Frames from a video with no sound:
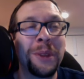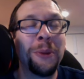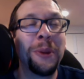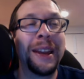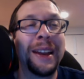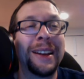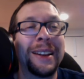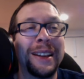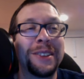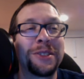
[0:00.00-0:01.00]
we get an
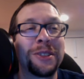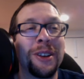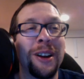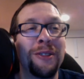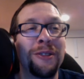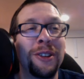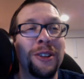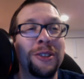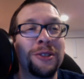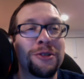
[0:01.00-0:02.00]
answer of
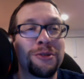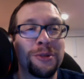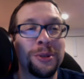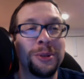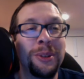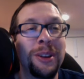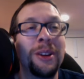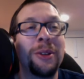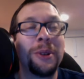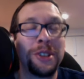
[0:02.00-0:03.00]
true,
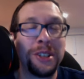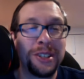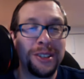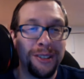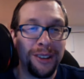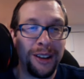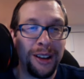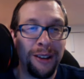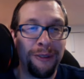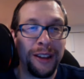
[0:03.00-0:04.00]
which is
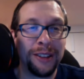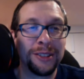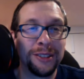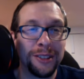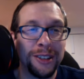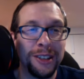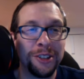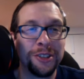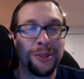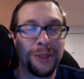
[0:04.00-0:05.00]
a failed
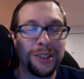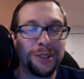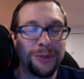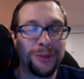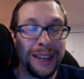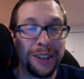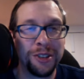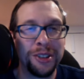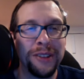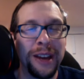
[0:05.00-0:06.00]
condition. Okay, so that
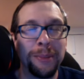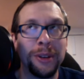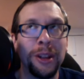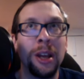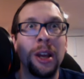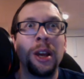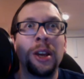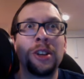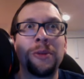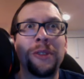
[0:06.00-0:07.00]
shouldn't have happened.
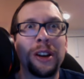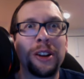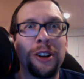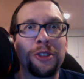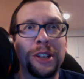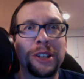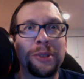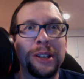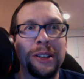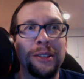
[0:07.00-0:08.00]
So we've got
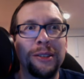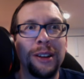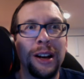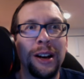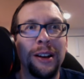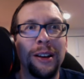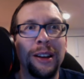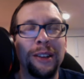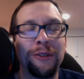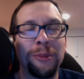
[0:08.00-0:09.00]
contradictory uh,
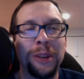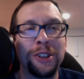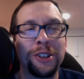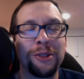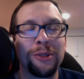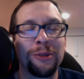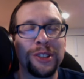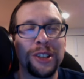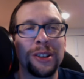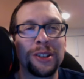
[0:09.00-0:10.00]
information or, or
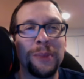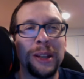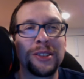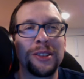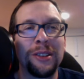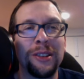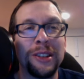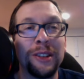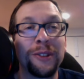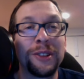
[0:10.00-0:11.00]
results based on the
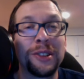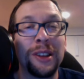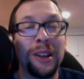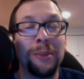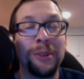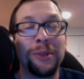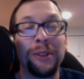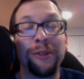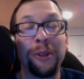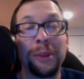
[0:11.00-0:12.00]
difference between a
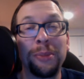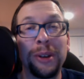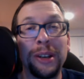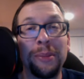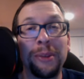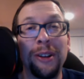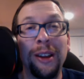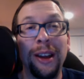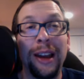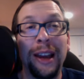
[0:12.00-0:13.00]
floating point number
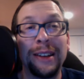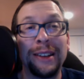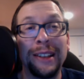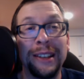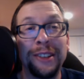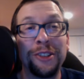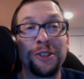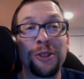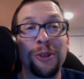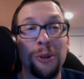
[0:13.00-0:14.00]
and an
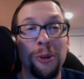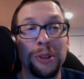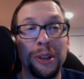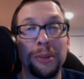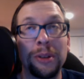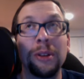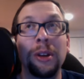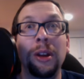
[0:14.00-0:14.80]
integer or whole number.